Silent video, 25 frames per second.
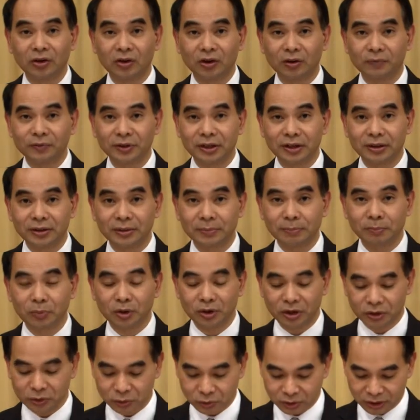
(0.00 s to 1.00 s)
of the
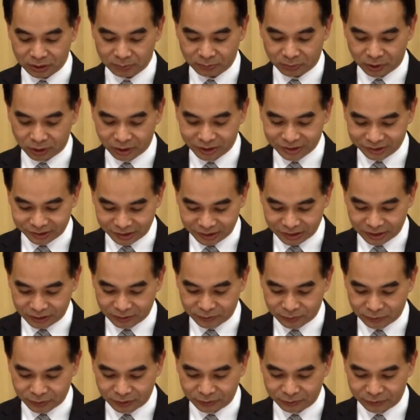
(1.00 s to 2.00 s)
monetary policy
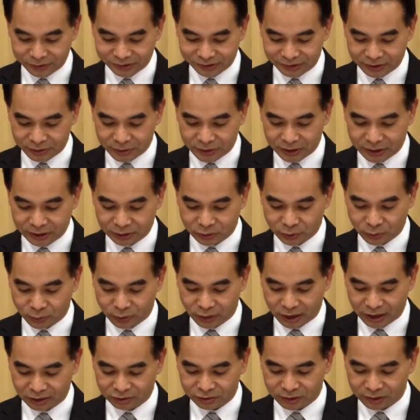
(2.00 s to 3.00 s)
for the fiscal year
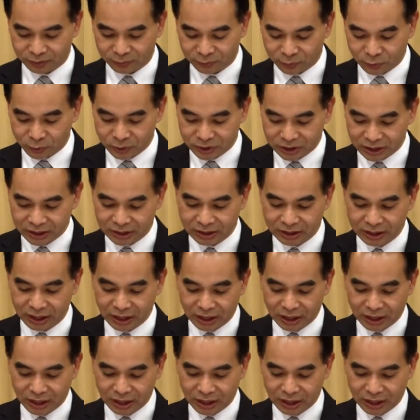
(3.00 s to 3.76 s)
2014,